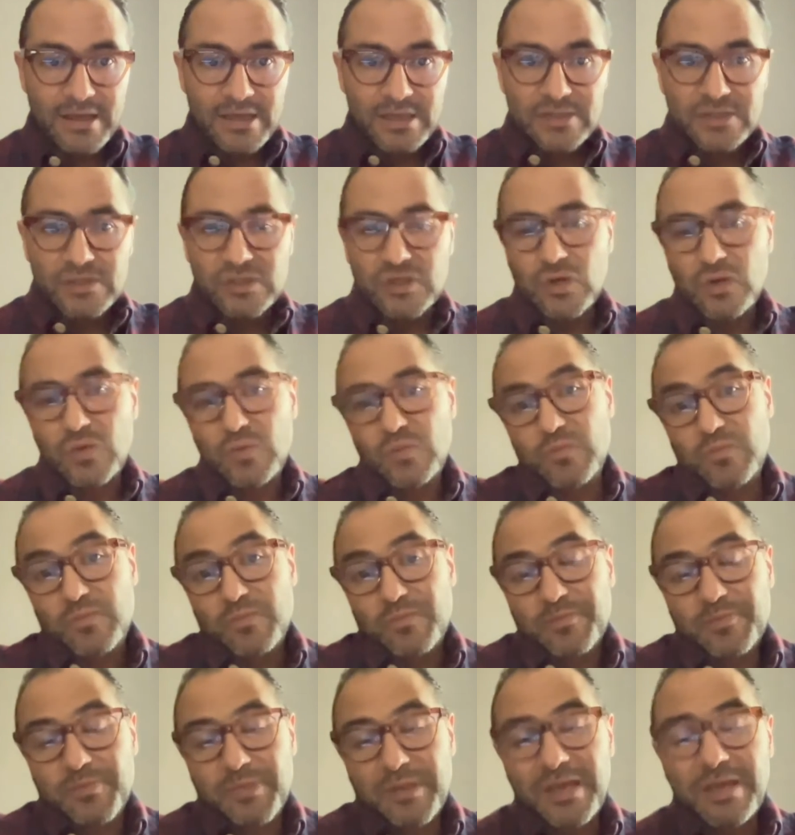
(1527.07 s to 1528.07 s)
So
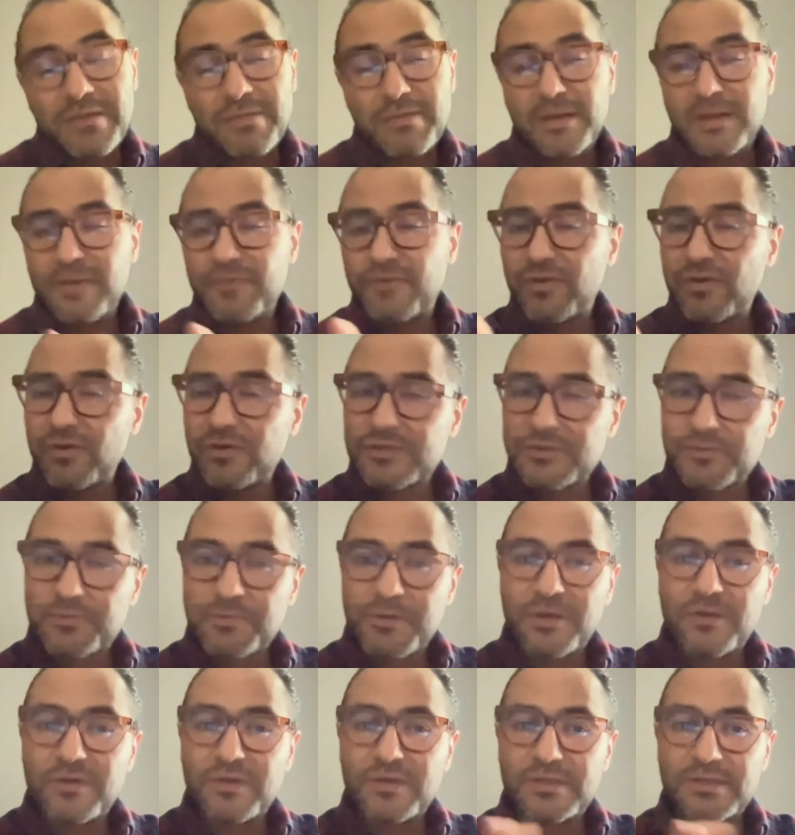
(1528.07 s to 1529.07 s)
even if you
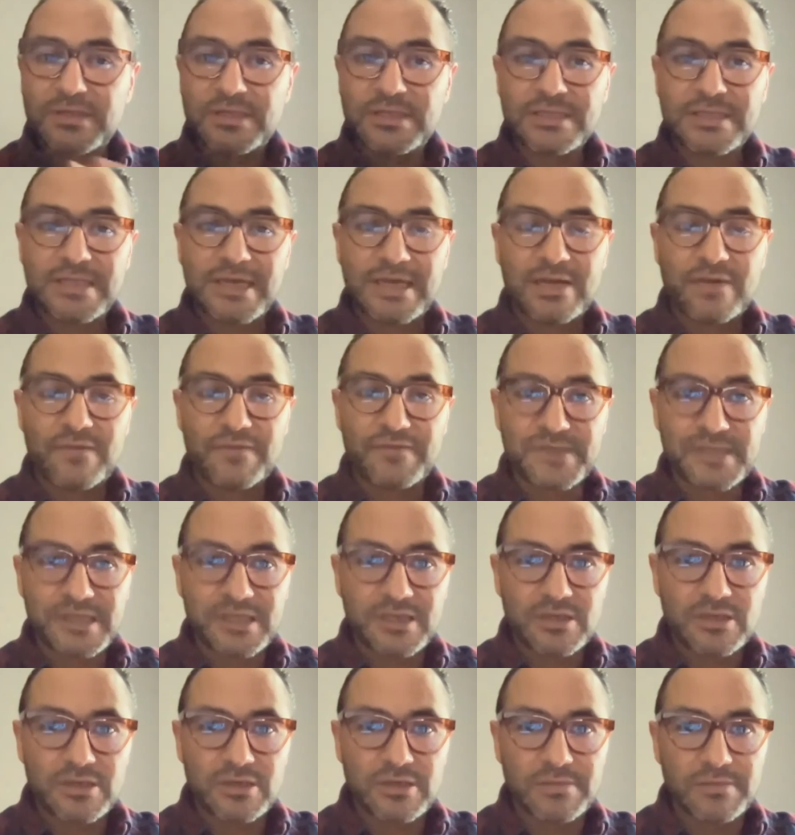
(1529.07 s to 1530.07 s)
experience these kind of
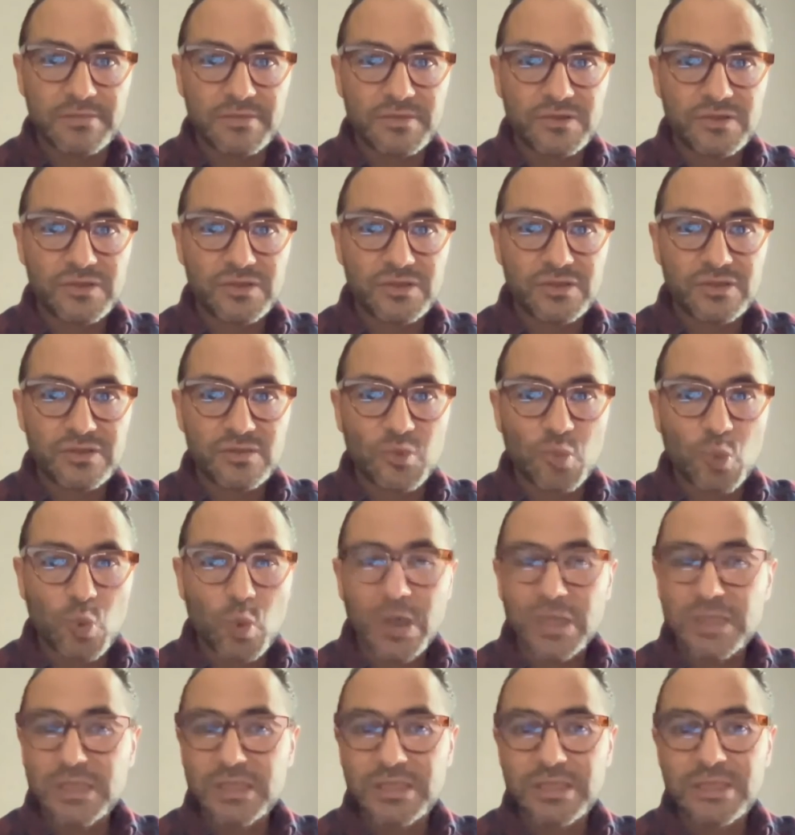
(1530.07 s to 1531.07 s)
symptoms,
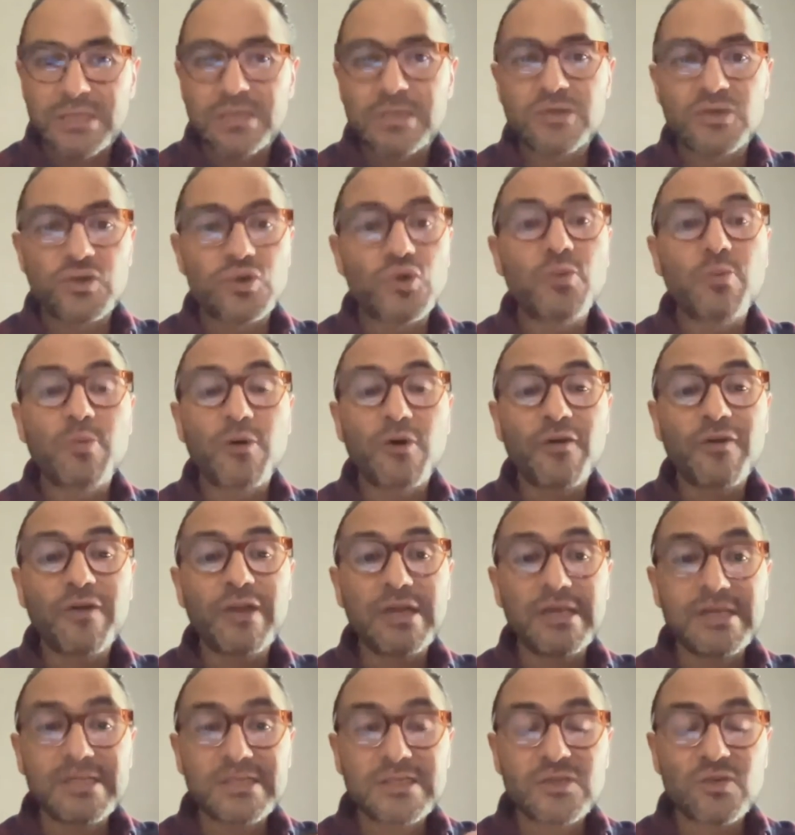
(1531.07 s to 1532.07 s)
what your
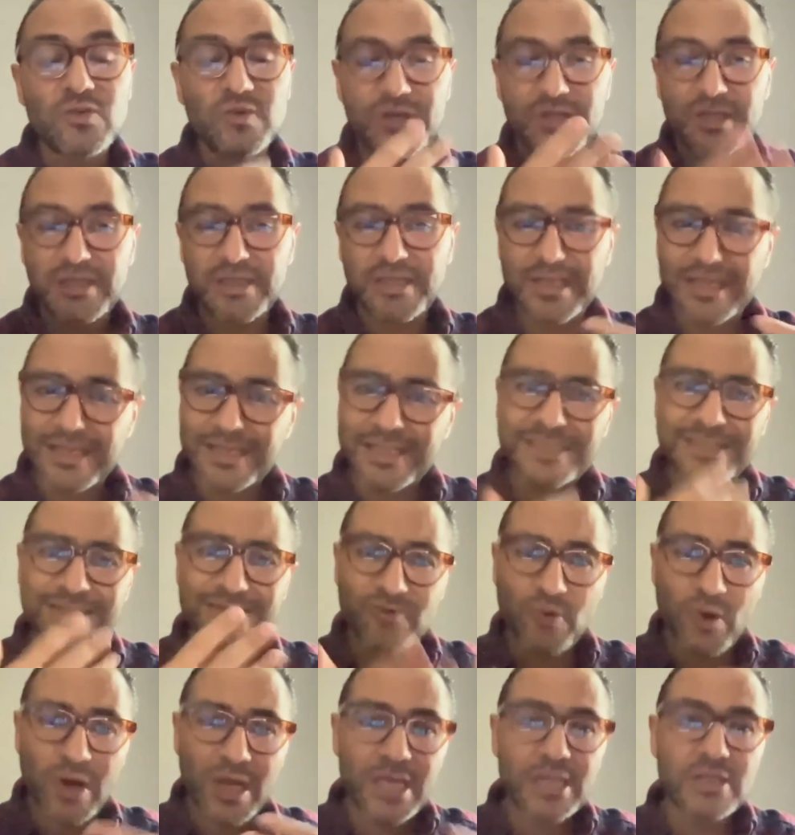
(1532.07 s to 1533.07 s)
body is doing is
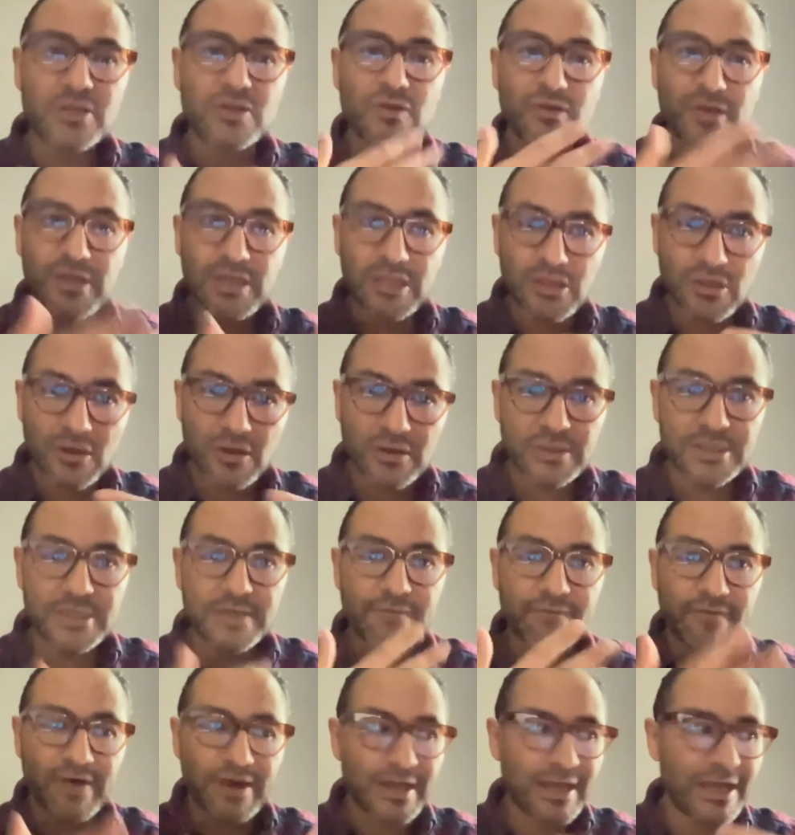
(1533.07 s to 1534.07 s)
trying to
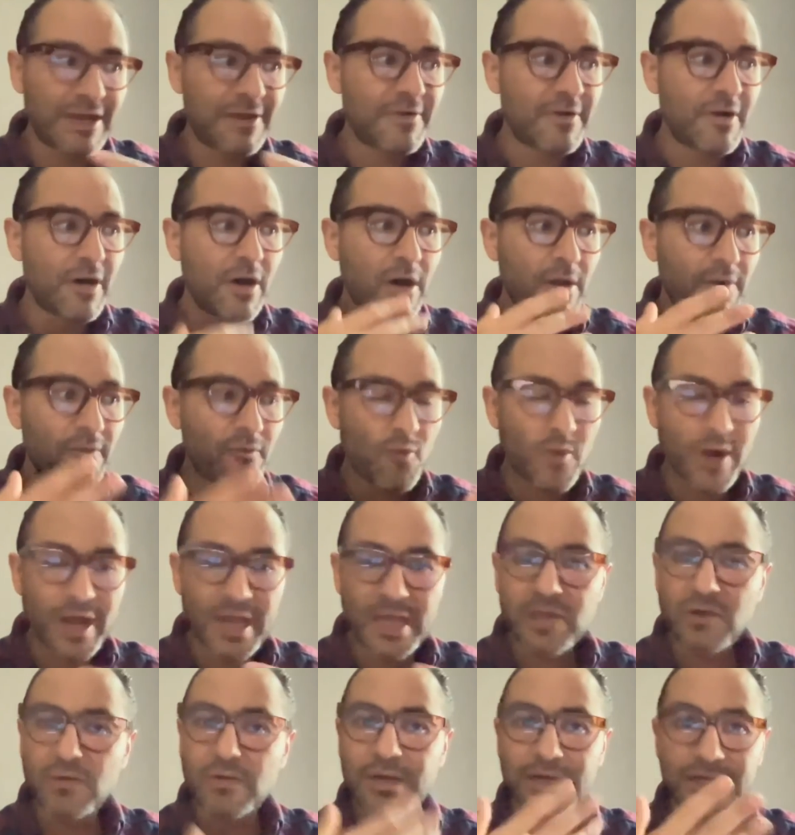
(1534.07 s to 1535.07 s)
detoxify and
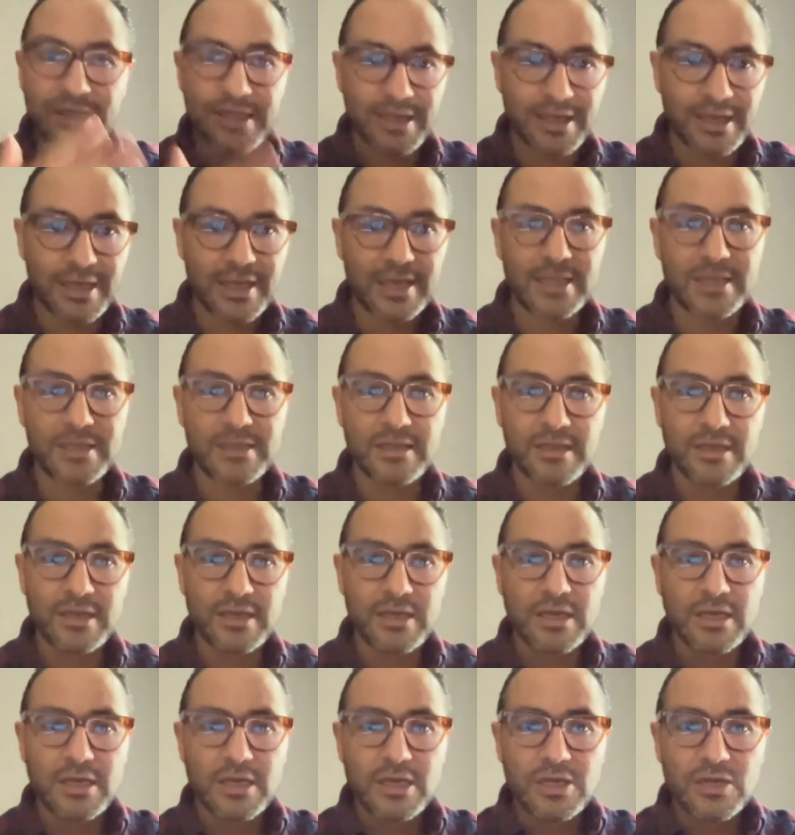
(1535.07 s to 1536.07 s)
regulate again
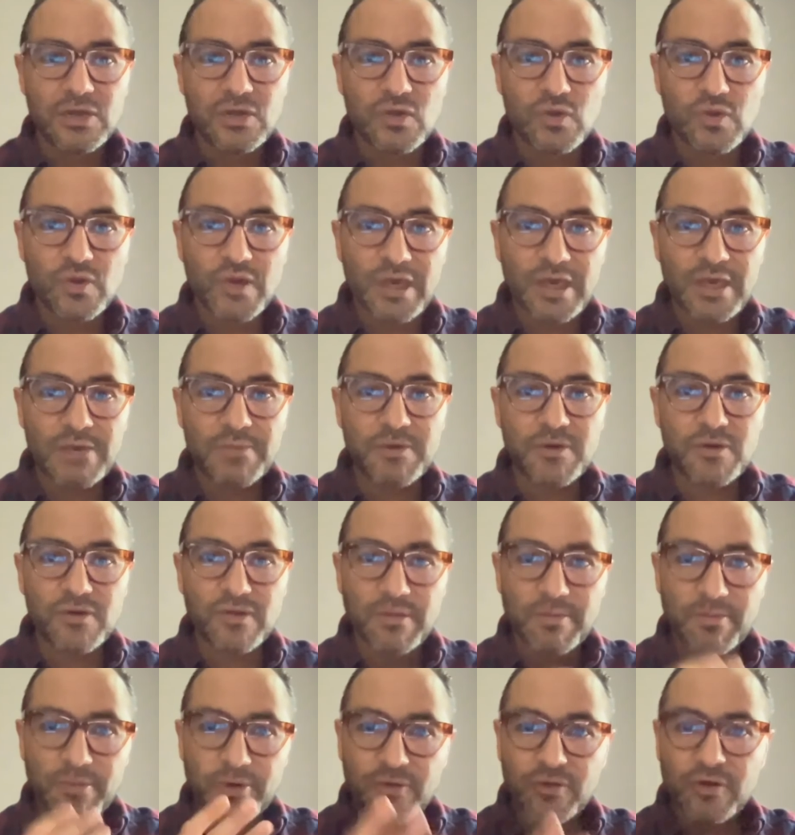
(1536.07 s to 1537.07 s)
to give you
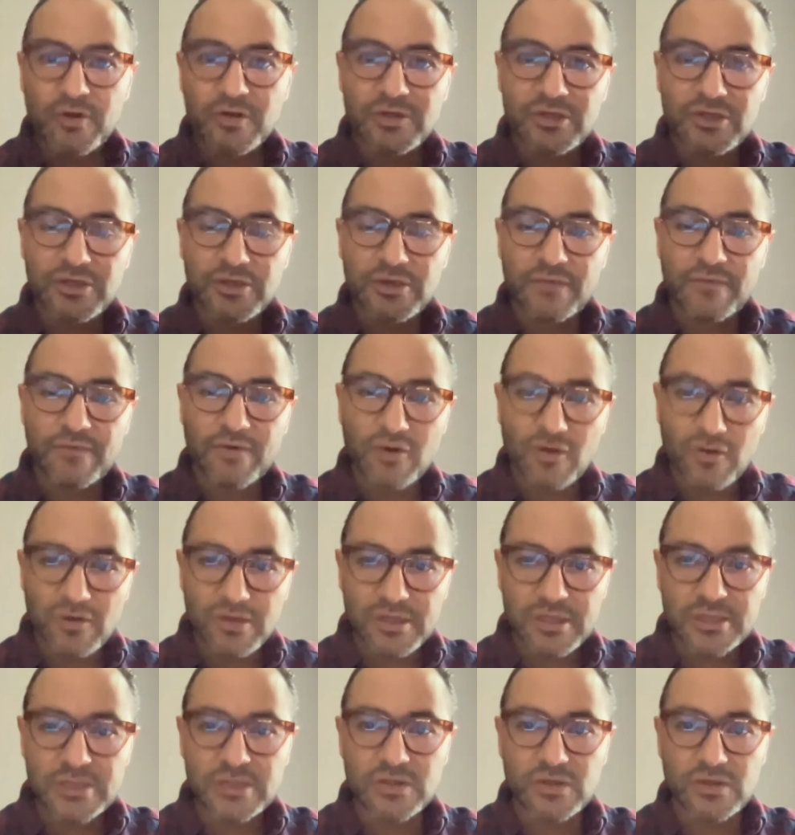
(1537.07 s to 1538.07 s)
the production of
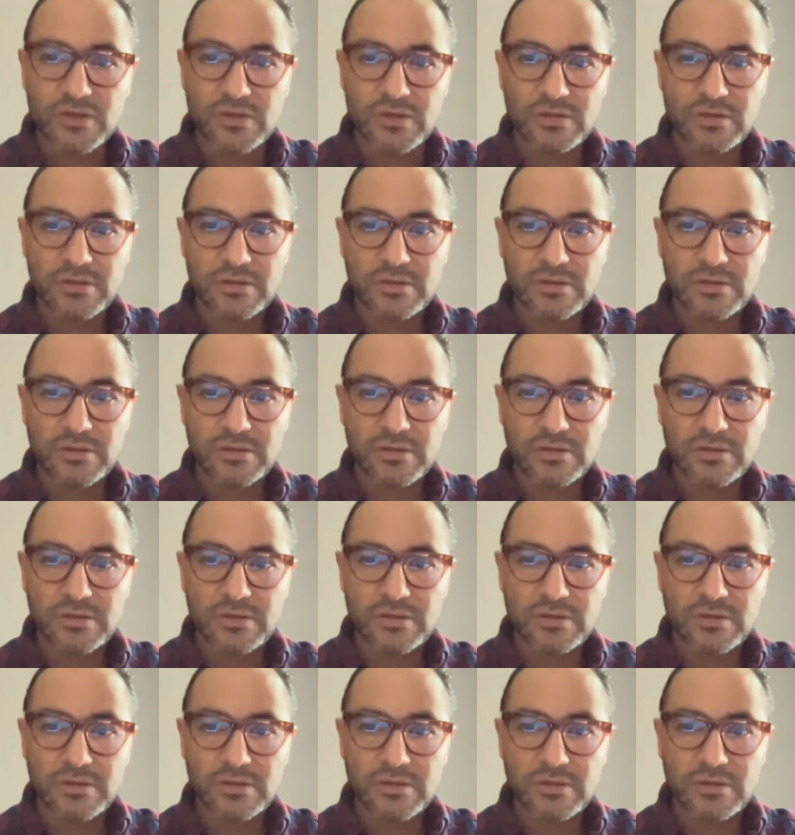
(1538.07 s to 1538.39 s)
cortisol.